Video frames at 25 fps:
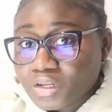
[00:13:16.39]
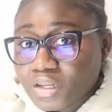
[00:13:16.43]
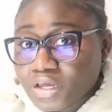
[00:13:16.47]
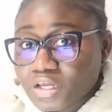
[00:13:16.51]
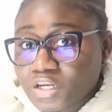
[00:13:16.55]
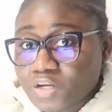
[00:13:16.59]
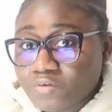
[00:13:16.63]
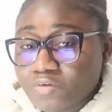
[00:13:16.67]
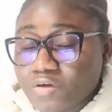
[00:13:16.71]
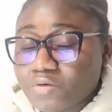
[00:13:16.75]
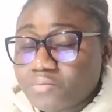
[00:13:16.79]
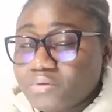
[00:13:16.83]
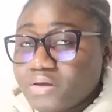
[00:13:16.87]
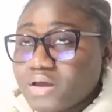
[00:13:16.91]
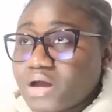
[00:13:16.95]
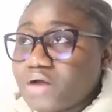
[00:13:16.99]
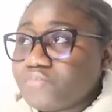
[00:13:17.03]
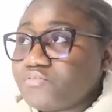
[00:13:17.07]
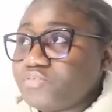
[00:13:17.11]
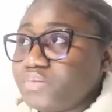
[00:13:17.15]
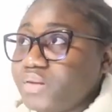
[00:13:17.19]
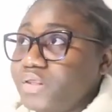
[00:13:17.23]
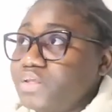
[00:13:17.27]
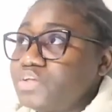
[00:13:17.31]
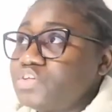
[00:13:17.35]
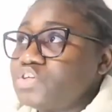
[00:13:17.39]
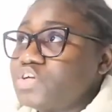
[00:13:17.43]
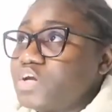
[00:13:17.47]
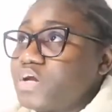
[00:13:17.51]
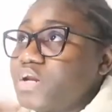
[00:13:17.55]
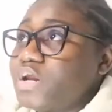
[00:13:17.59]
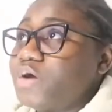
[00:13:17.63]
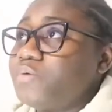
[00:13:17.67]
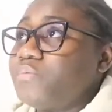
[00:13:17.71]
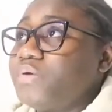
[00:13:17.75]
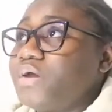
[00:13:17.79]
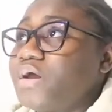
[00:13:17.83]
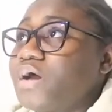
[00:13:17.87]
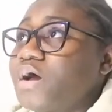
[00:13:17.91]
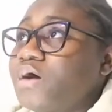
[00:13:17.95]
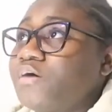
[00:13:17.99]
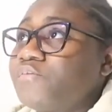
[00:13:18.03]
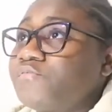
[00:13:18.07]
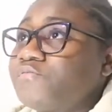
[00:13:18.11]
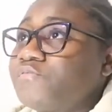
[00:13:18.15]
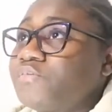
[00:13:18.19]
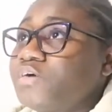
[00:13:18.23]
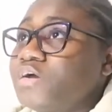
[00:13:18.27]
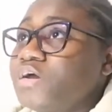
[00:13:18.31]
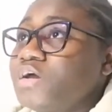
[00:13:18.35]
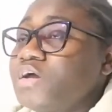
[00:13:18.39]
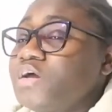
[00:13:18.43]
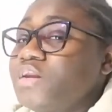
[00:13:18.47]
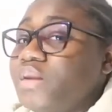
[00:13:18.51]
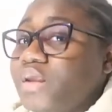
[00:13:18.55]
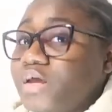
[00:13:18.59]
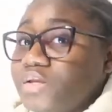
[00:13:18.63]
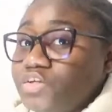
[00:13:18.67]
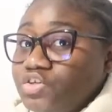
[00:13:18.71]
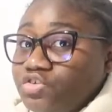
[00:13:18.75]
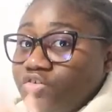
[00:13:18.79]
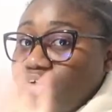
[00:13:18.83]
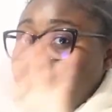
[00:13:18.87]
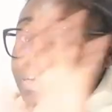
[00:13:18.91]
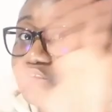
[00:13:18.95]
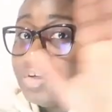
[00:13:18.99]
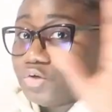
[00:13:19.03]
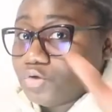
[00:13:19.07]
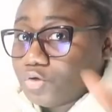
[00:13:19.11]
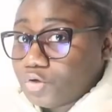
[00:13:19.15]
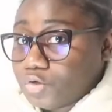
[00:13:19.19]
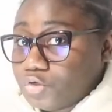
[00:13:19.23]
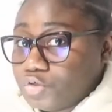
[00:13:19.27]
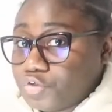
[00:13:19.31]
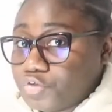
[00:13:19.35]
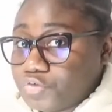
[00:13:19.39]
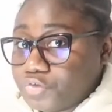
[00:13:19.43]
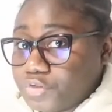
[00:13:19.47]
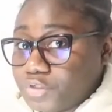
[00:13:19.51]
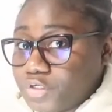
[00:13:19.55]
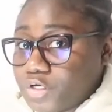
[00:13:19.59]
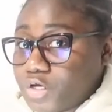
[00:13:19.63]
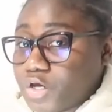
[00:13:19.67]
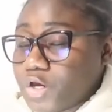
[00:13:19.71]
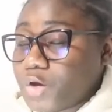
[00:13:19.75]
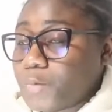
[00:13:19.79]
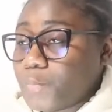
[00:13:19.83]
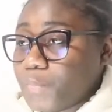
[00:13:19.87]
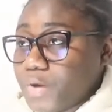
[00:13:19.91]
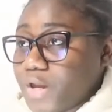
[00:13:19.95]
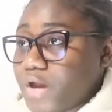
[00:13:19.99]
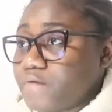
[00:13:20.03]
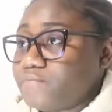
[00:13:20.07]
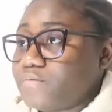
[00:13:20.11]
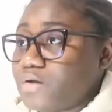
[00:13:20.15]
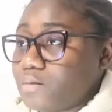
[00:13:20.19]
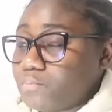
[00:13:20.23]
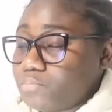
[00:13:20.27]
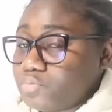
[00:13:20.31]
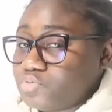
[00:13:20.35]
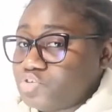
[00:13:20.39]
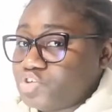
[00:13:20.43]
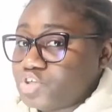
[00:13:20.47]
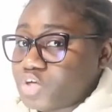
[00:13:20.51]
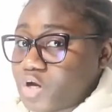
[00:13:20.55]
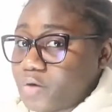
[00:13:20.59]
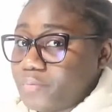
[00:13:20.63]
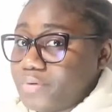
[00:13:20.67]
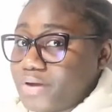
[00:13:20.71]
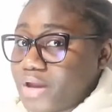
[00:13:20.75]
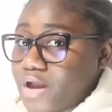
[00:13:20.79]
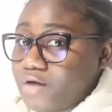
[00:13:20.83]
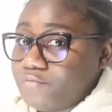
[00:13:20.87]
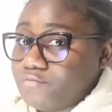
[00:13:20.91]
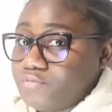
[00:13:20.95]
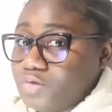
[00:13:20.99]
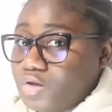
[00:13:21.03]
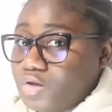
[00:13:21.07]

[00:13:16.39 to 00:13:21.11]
Like the way we have in Nigeria now, we have Nigeria as a country, we have Abuja, we have